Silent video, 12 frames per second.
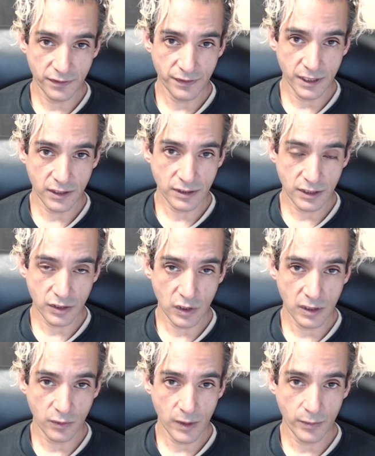videos. It's the
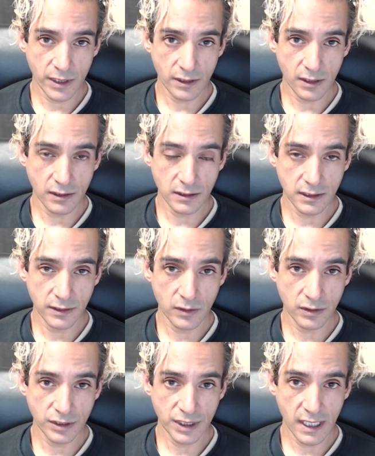only way we can honestly
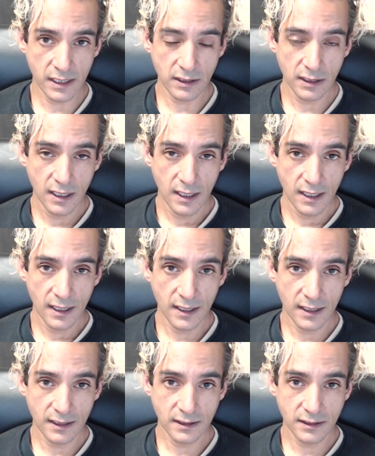grow the channel.
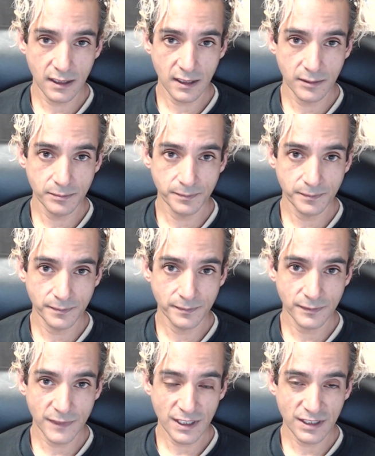And
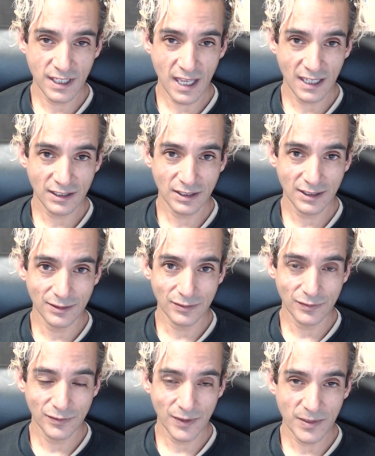that's the action.
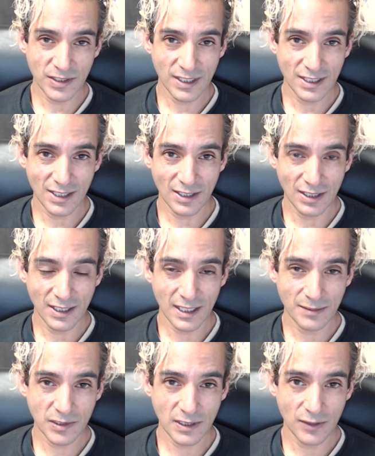From the sunnyside.net,
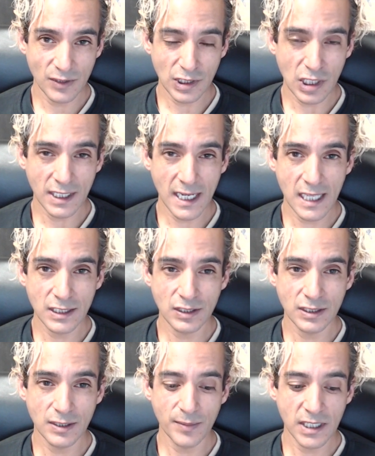I'm Sunny, wishing all
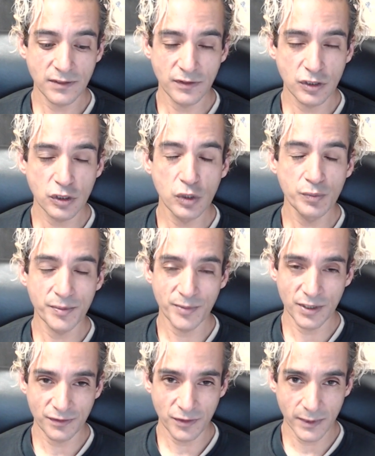Cancers the best of a super
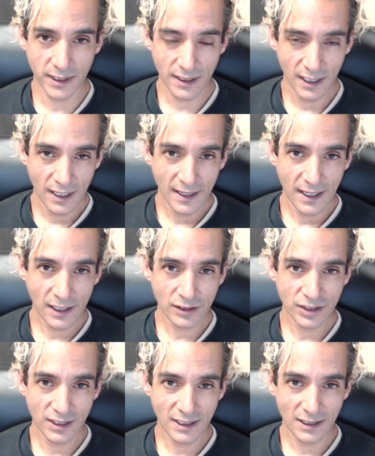beautiful week. And I'll
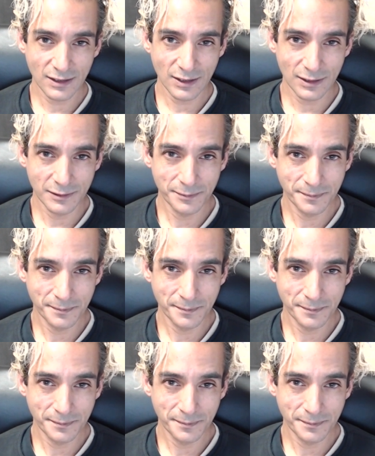see you guys soon.